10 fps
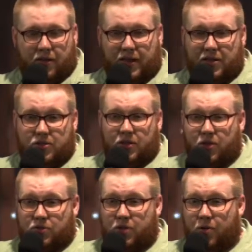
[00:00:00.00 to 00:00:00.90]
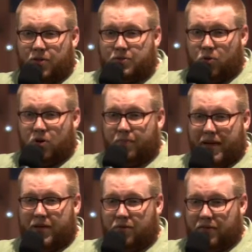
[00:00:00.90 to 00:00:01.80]
They should know so much more
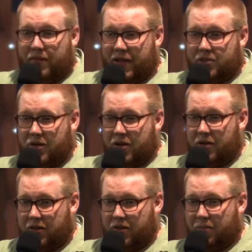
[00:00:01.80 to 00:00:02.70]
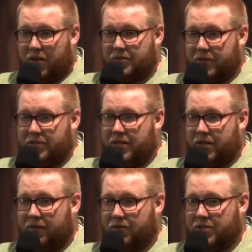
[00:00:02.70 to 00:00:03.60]
about you than that chair that your butt's been
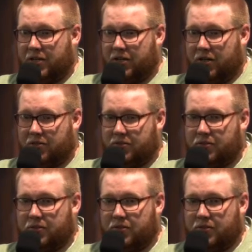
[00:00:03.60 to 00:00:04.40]
sitting in for 10 years.